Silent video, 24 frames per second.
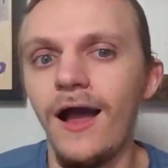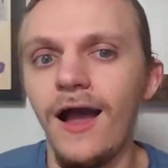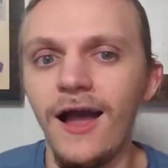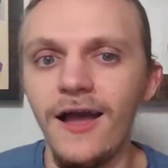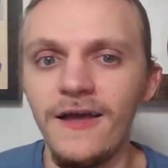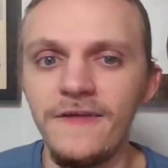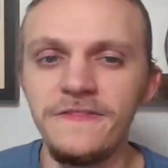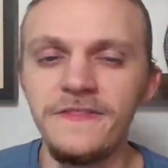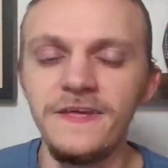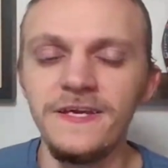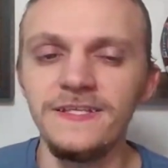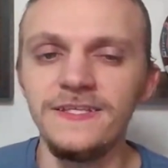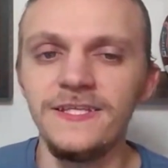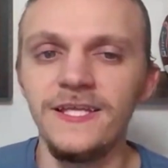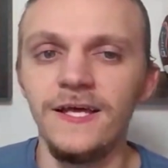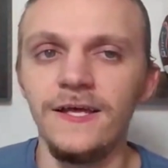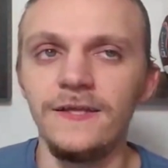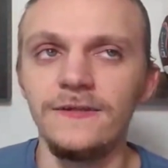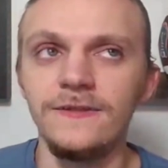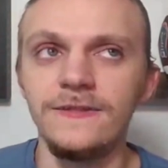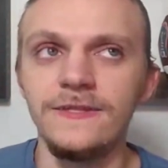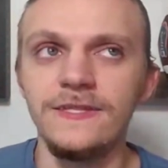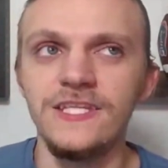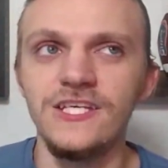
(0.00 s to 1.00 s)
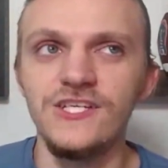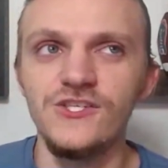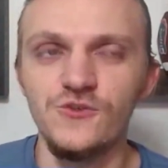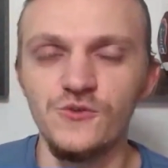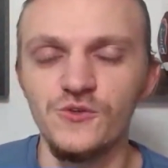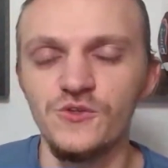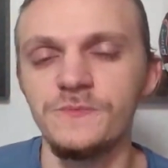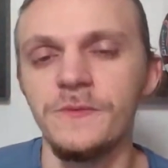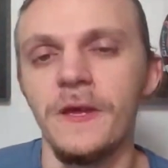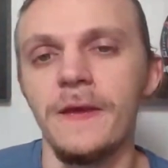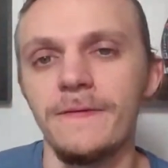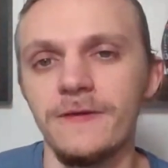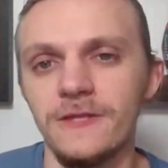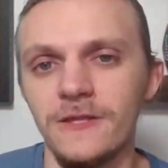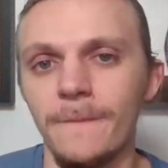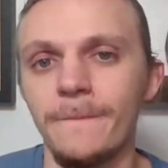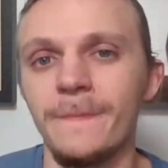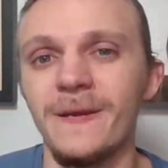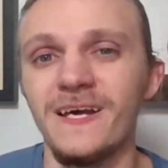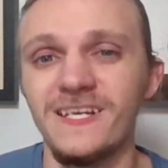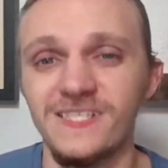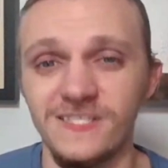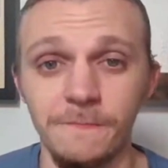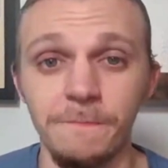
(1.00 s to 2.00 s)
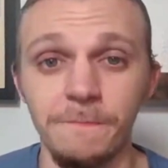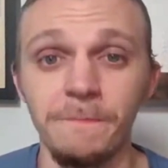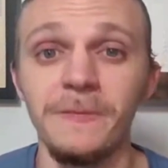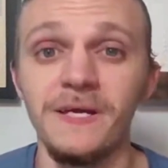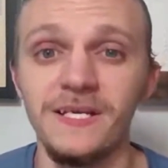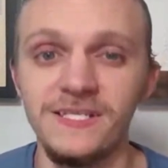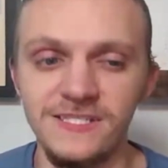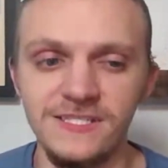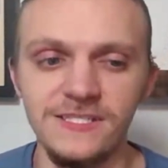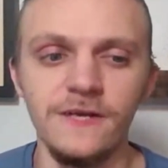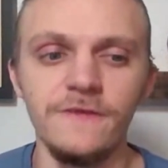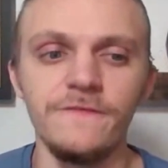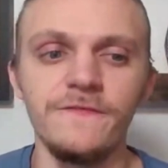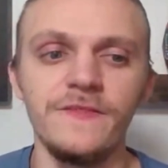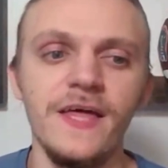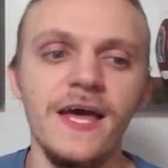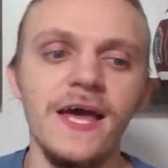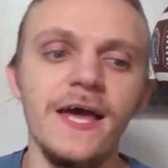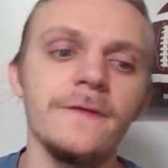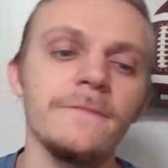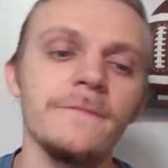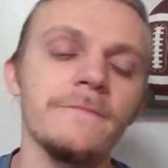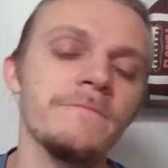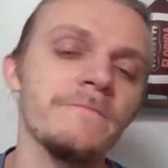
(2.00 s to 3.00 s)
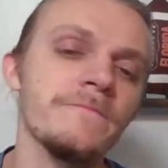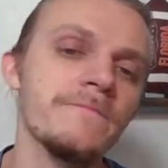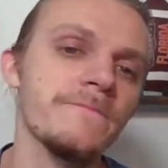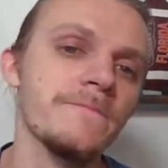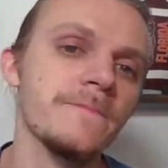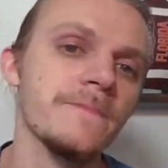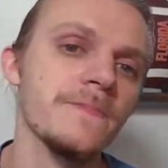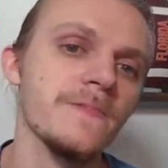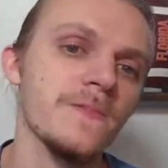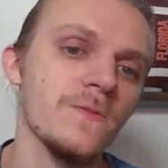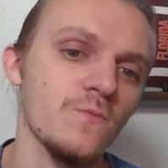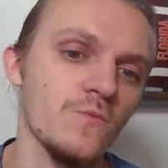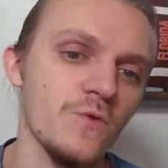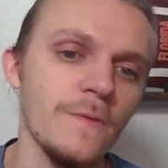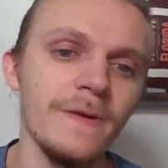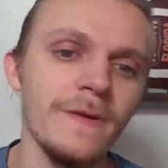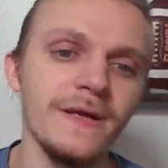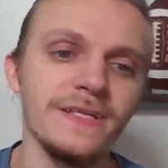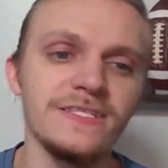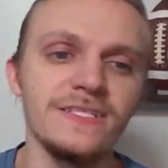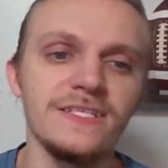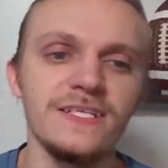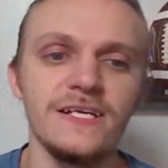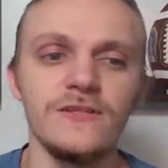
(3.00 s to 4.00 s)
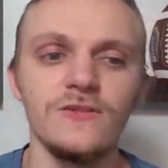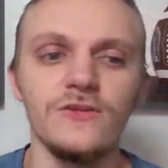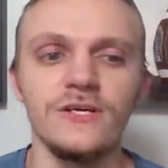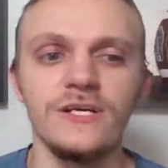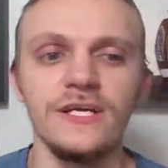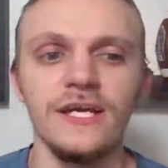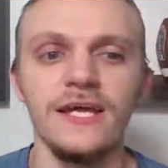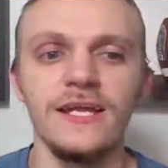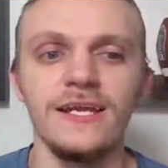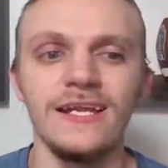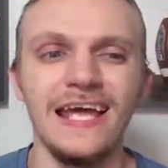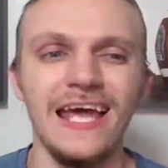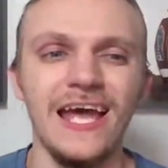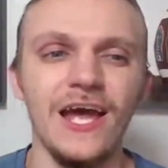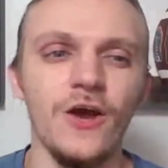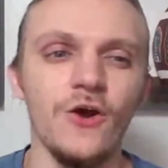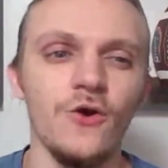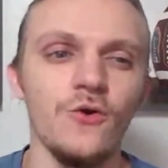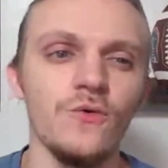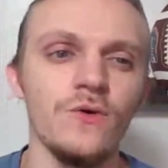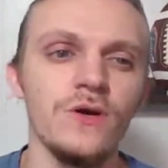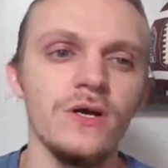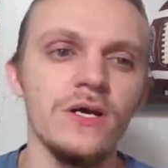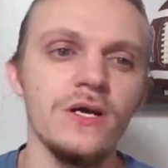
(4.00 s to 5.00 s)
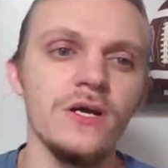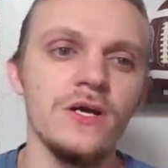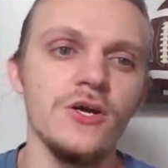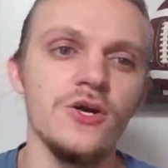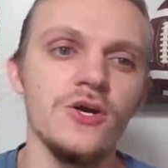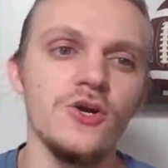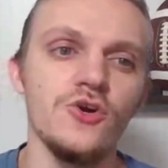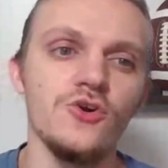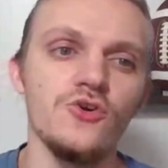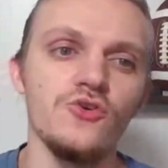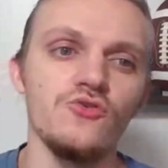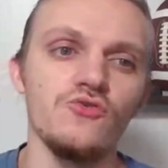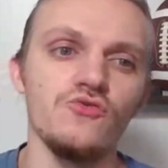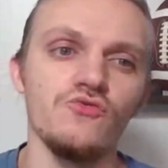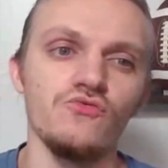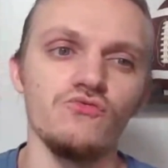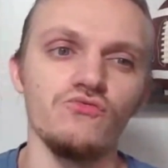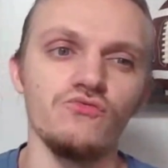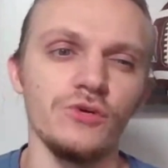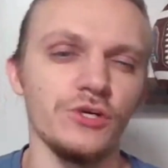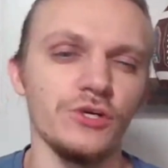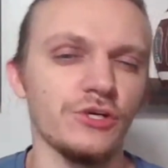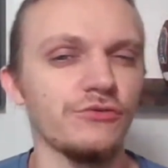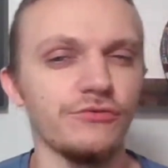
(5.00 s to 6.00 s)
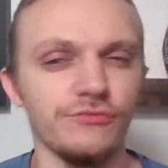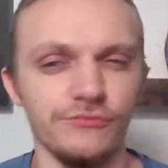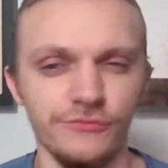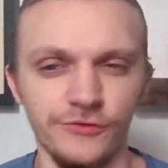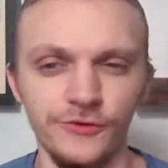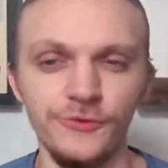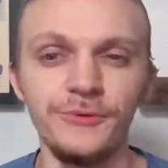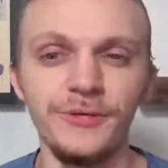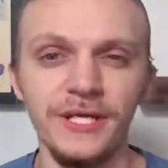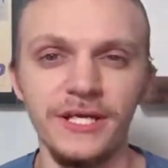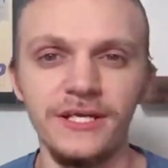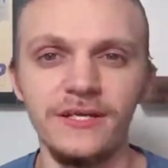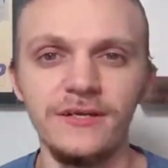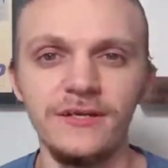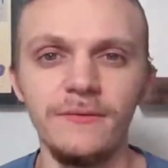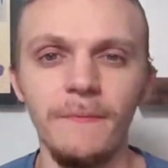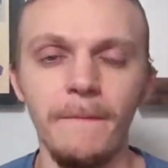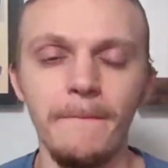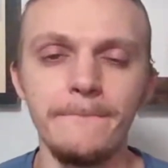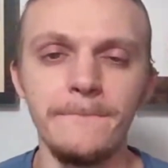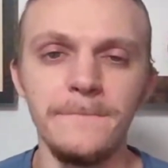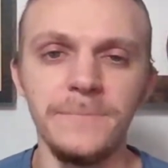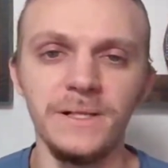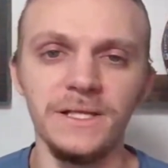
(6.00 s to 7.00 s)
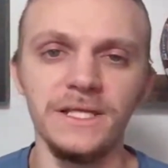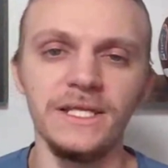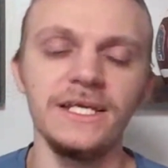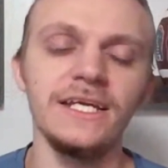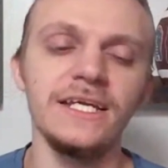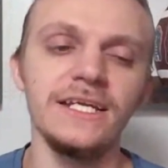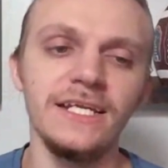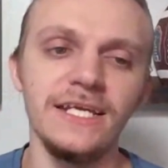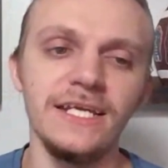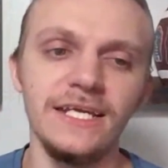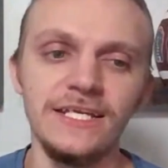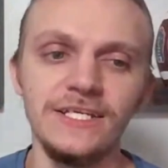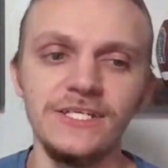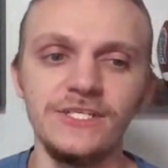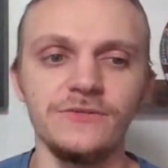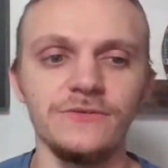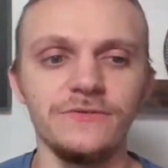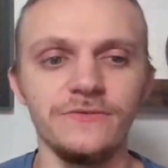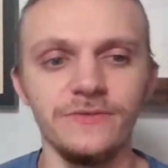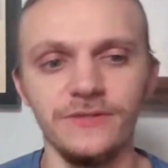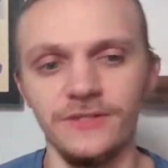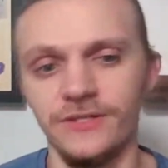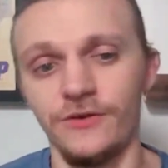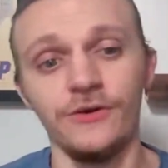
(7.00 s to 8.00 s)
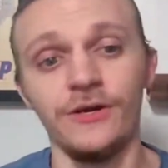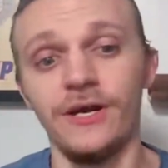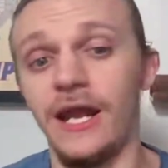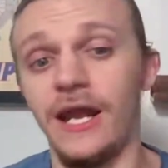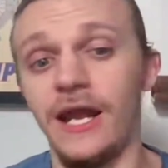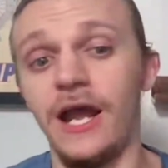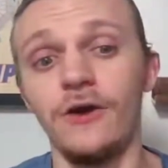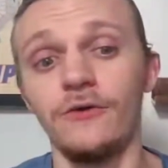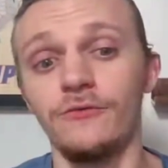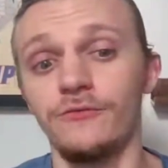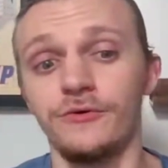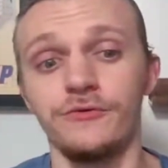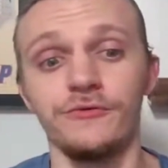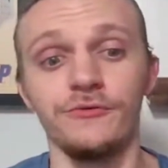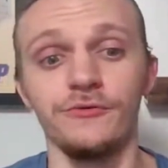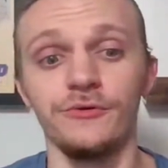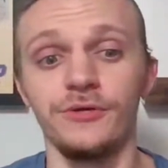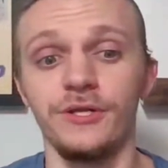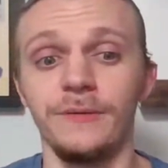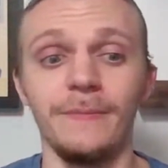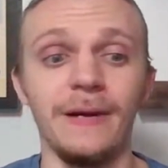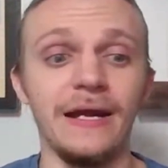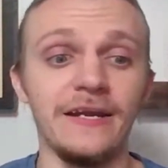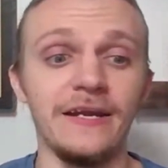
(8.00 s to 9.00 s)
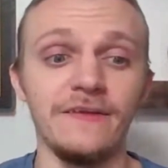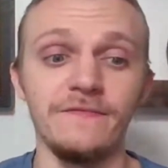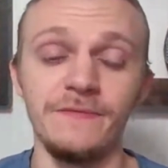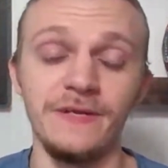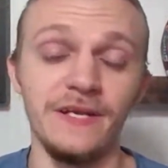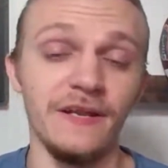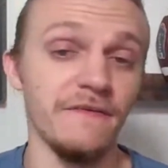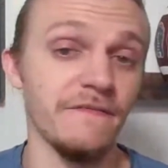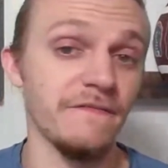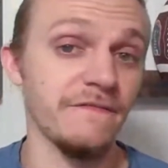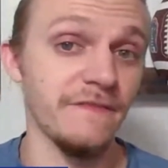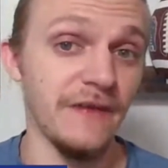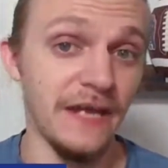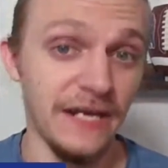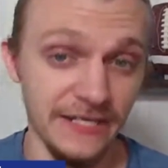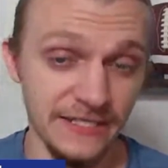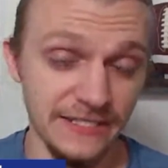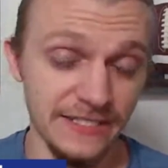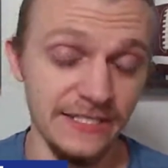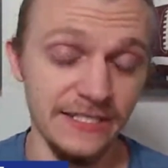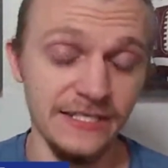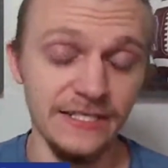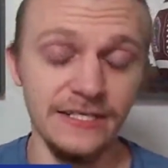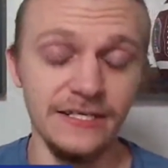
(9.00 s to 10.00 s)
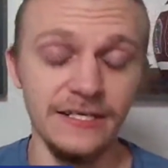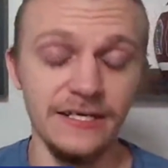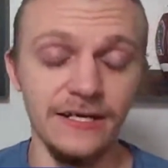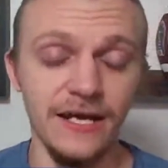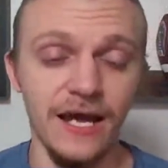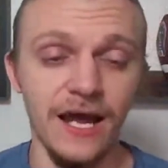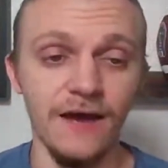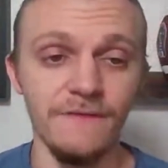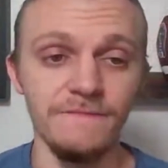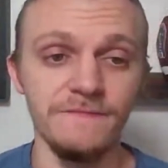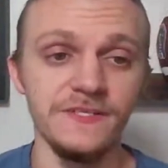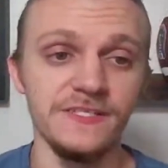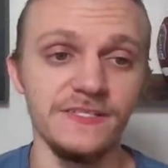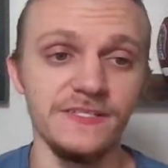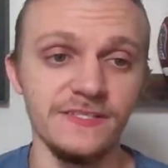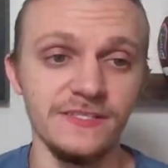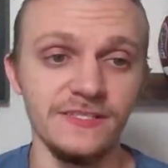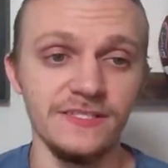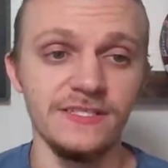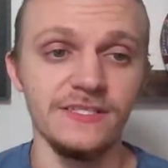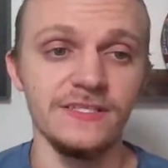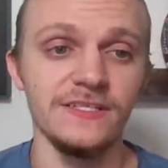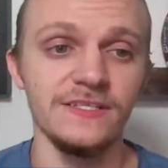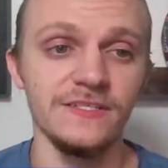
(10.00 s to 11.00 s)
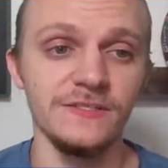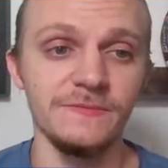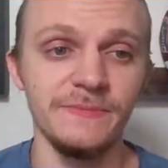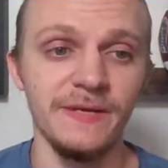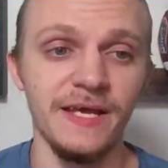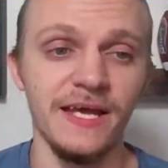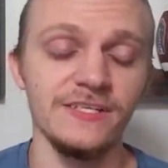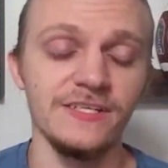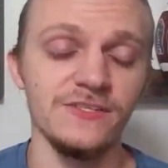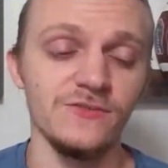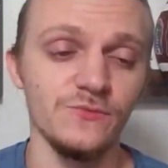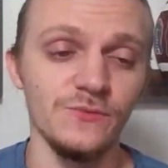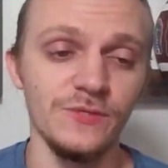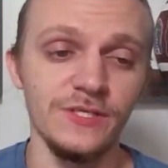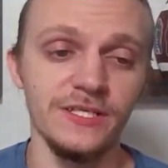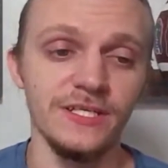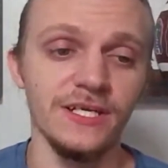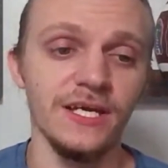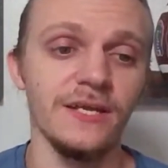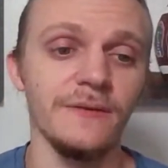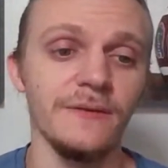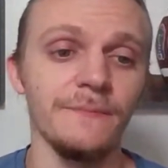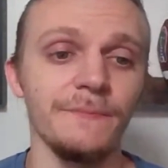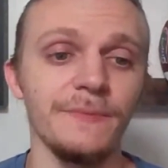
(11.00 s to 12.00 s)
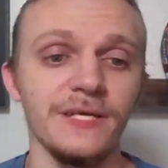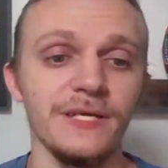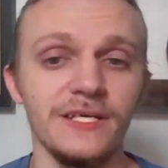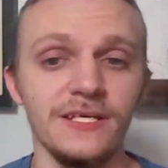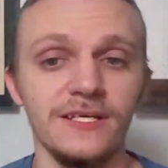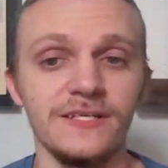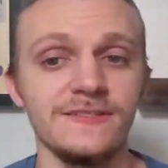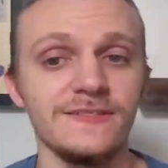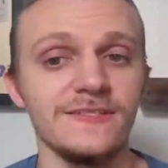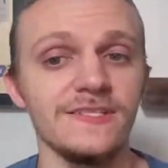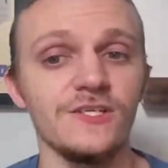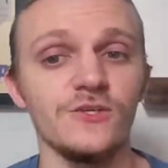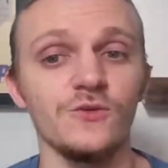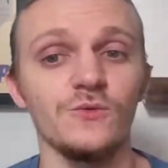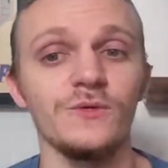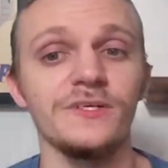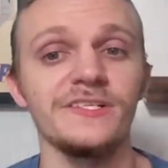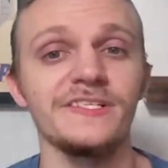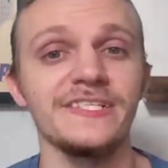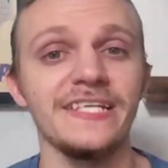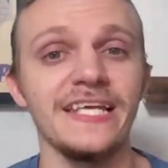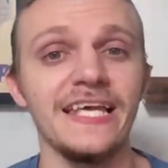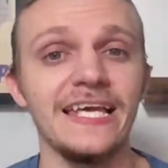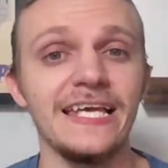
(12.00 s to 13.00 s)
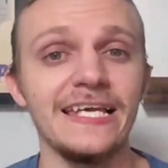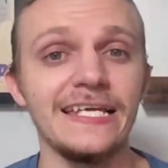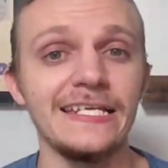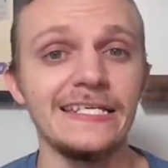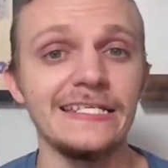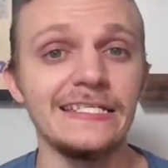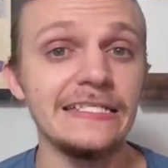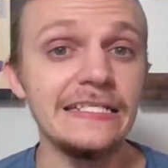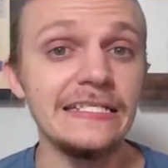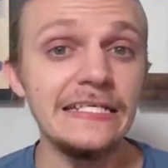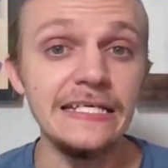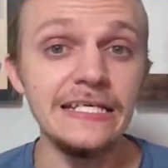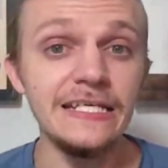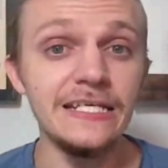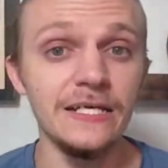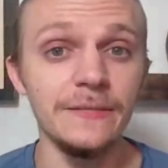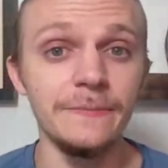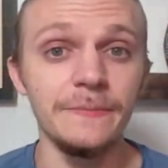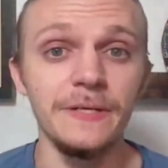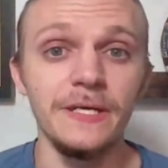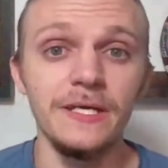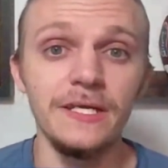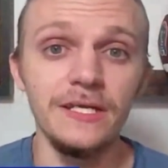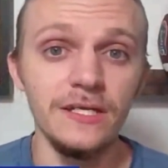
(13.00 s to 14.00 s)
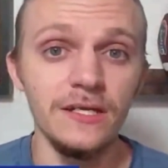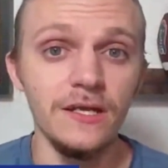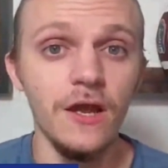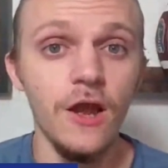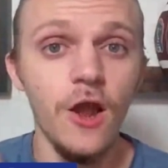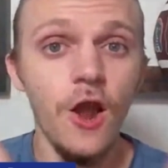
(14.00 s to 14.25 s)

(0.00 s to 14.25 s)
I think that this was maybe the best mix of that. We're about to take a look at how recruiting played into or how recruiting might have been affected, obviously, this past weekend because there was a decommit.